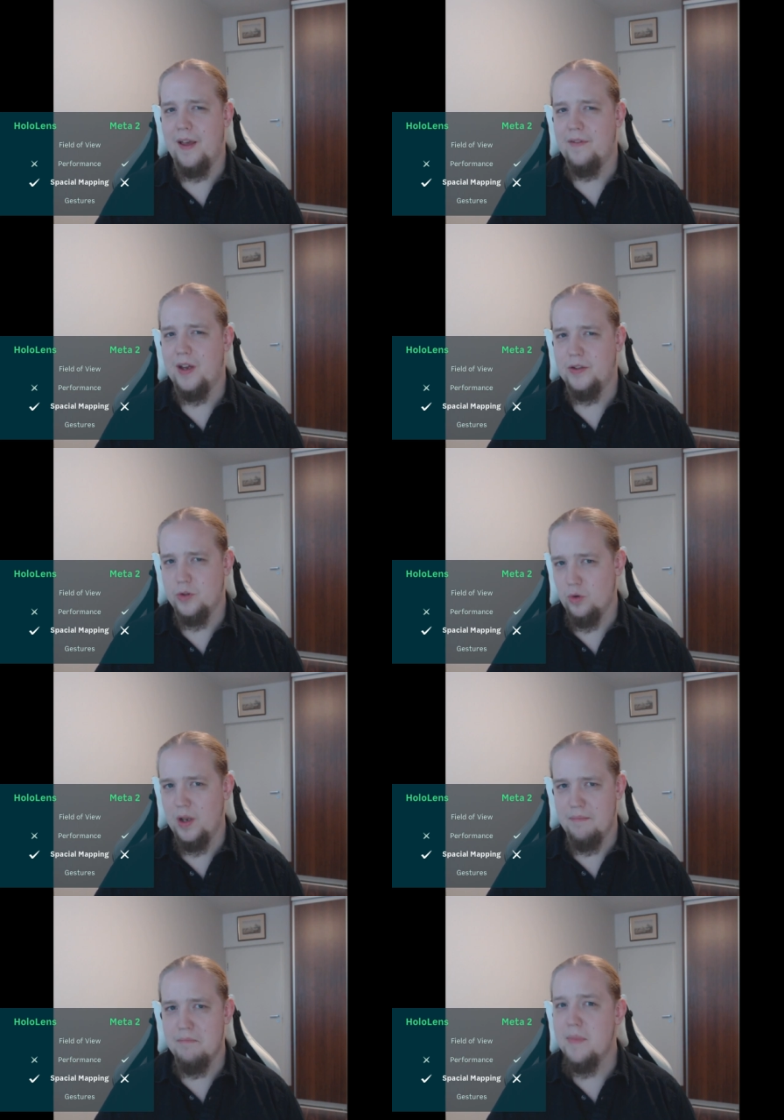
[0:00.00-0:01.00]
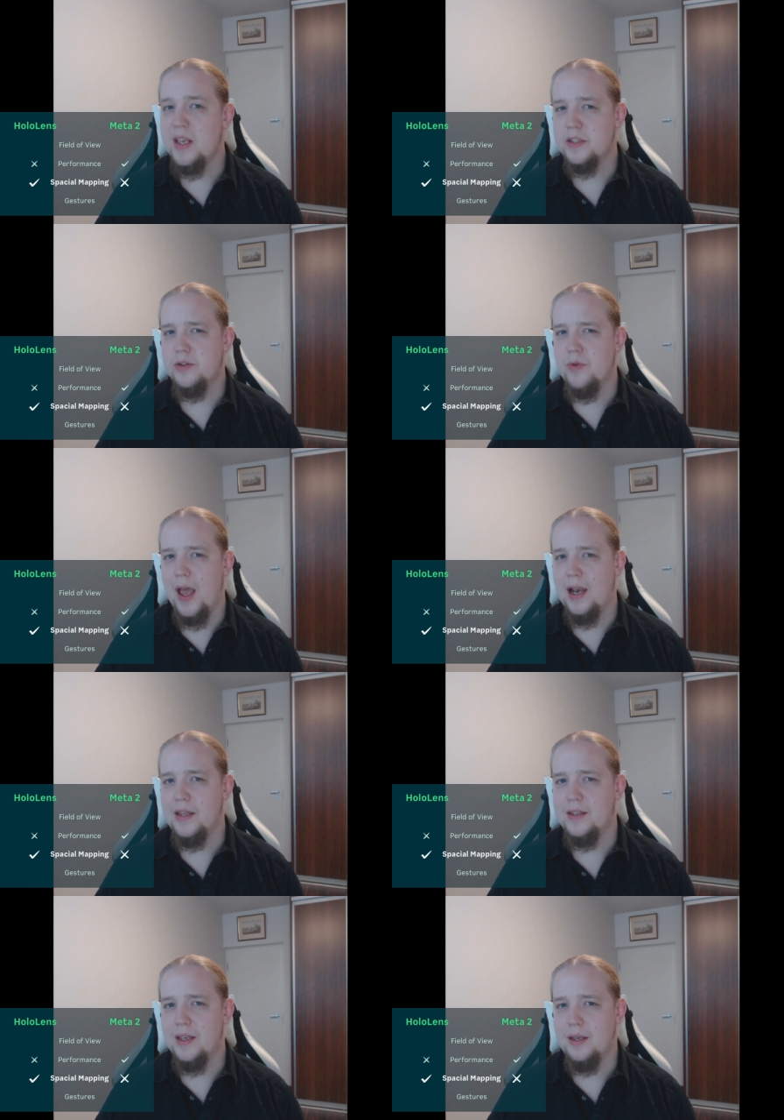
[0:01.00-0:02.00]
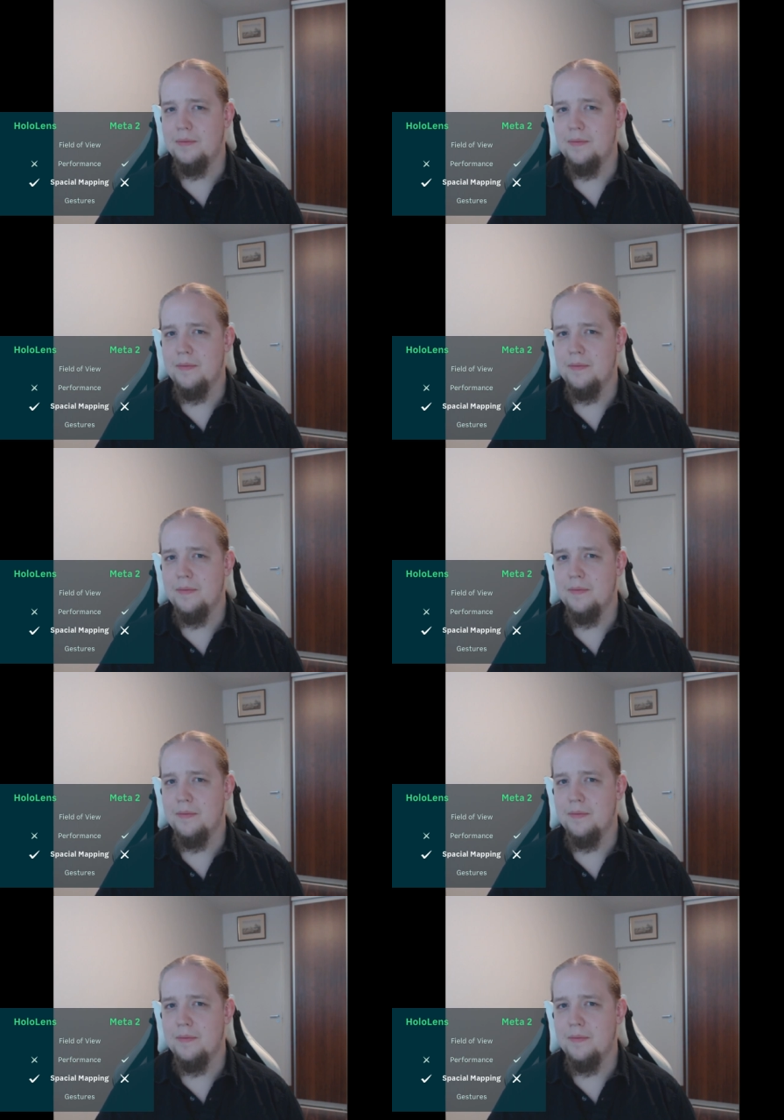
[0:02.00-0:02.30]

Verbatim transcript: having a truly mixed reality.